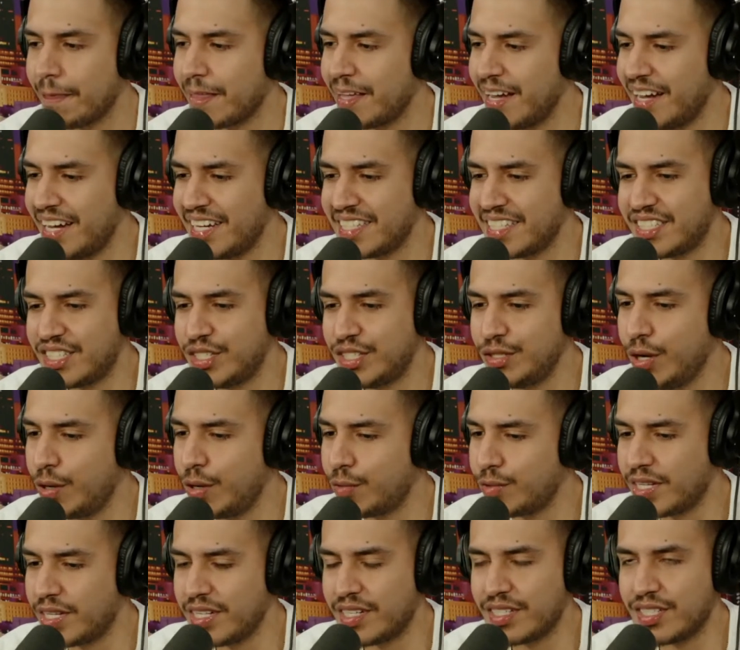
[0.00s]
guys, you
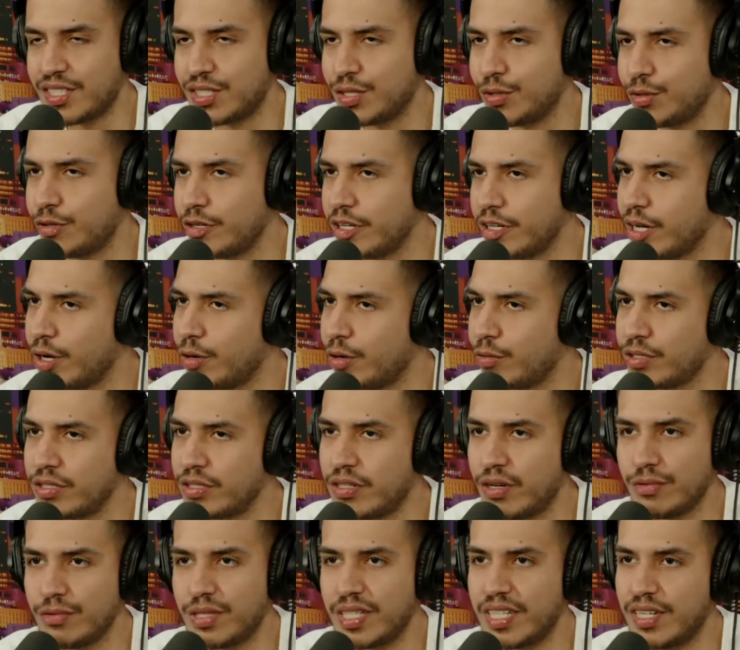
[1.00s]
don't need a studio.
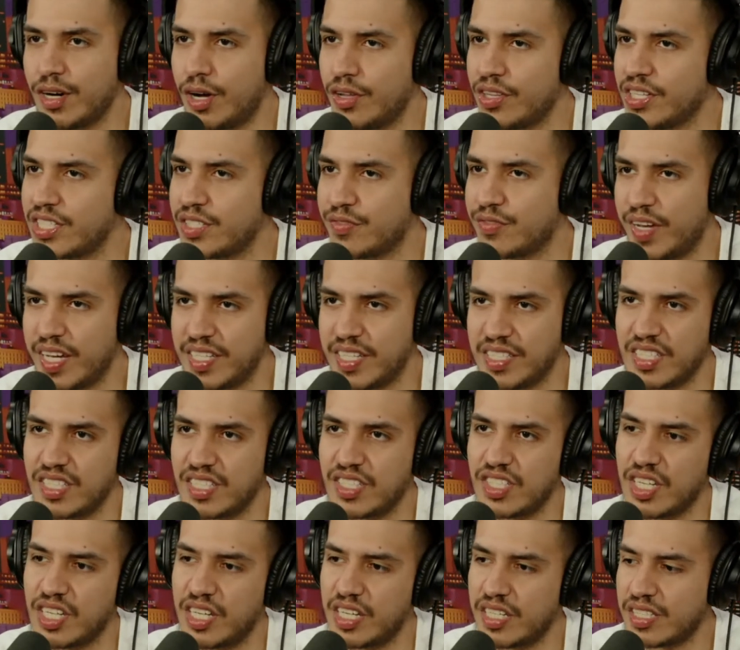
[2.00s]
You don't need all this fancy
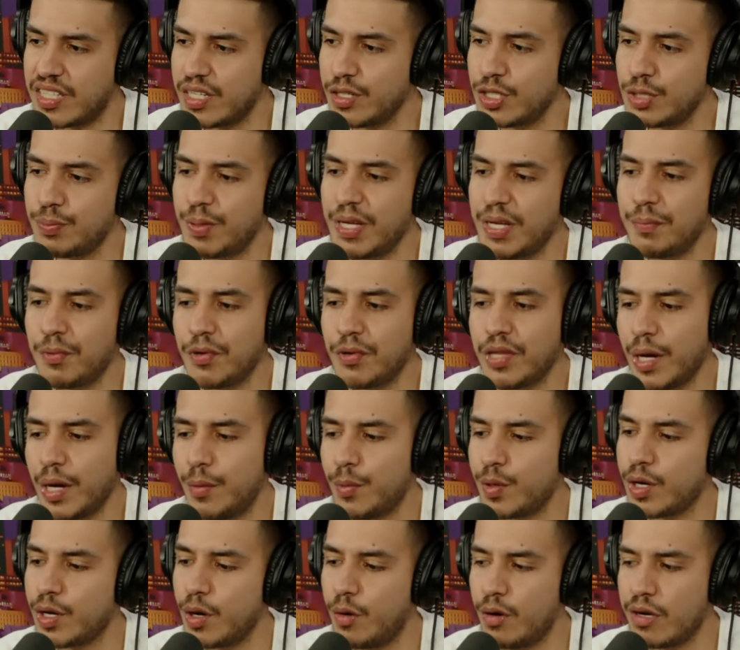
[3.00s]
shit. There's people
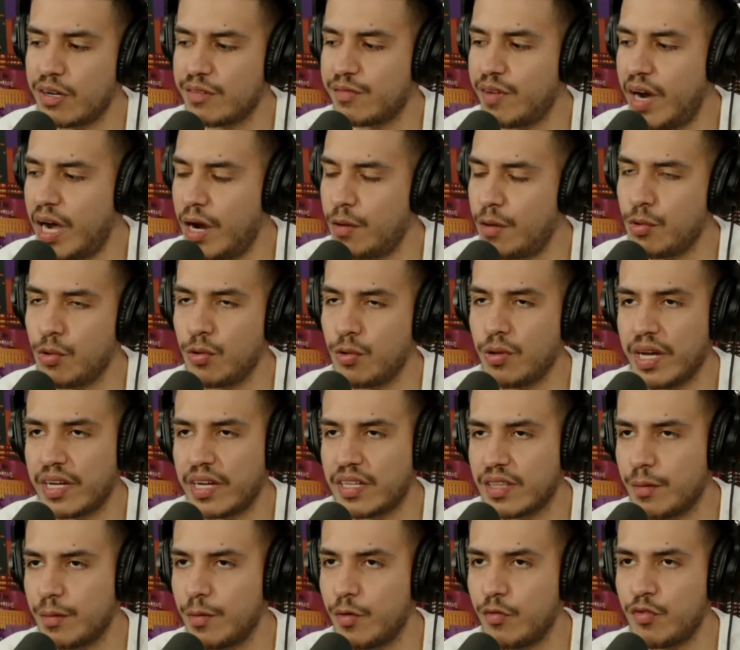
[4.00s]
that were going viral
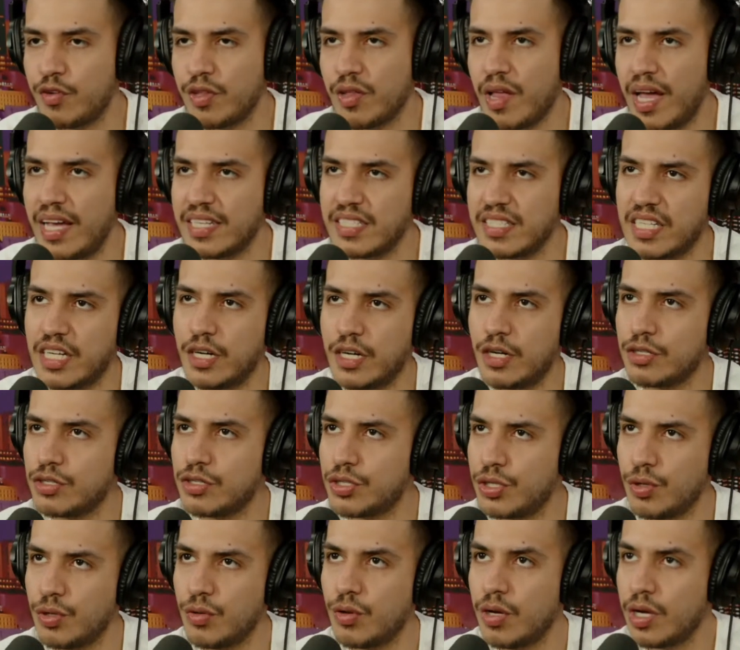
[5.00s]
like over the last year or
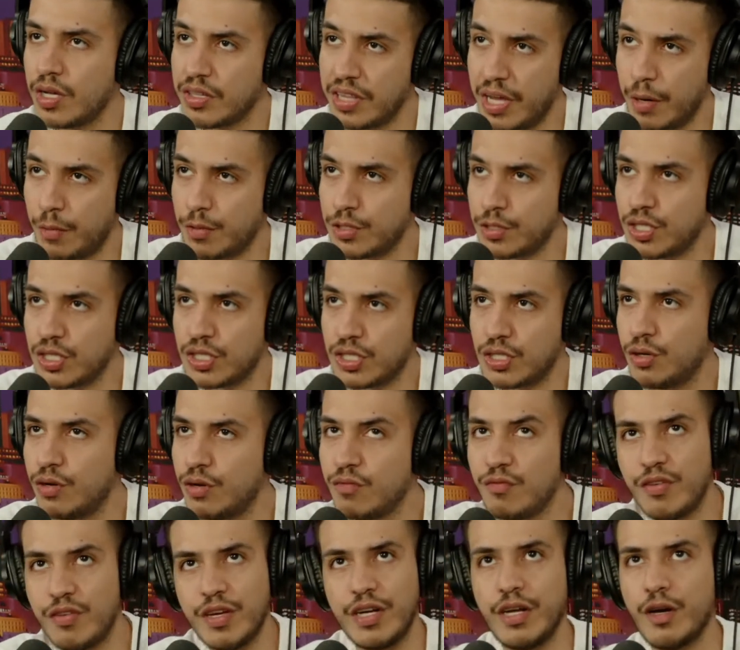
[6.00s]
two that were just
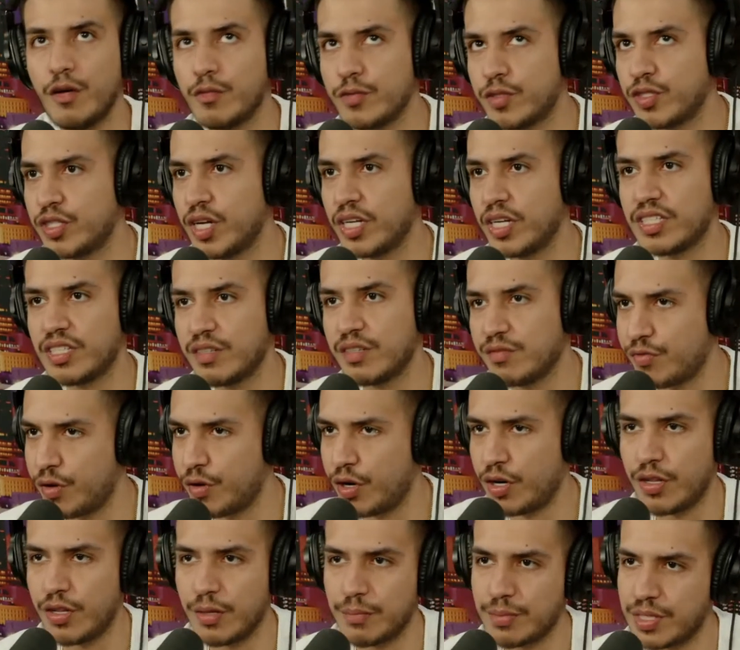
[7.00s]
doing videos just in
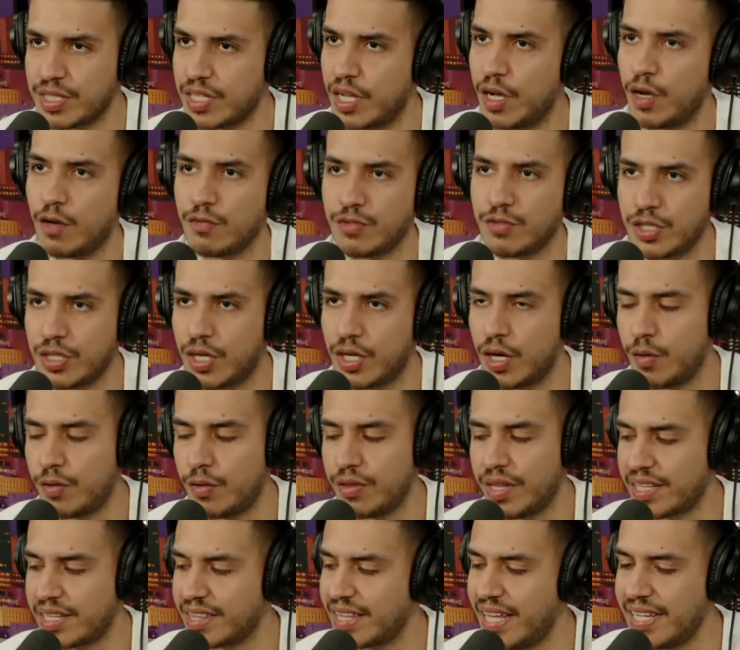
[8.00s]
front of themselves,
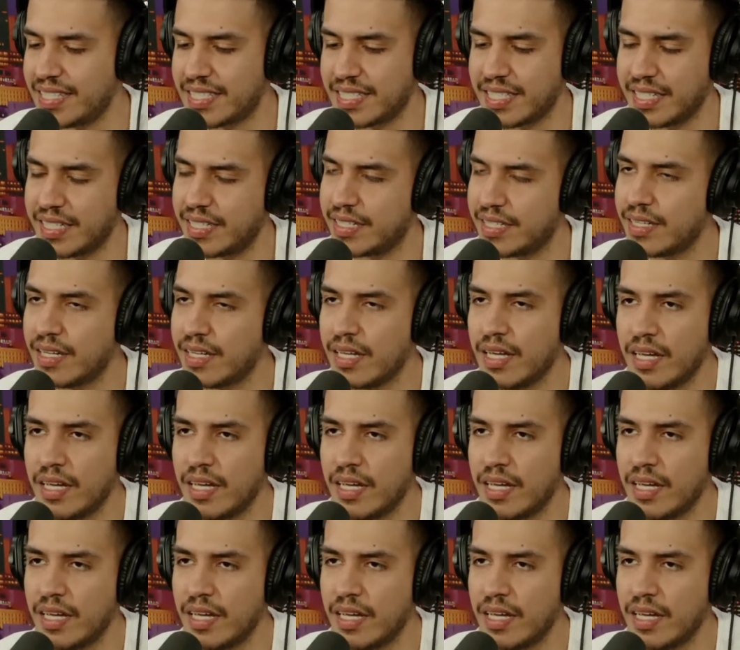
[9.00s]
and like that's it.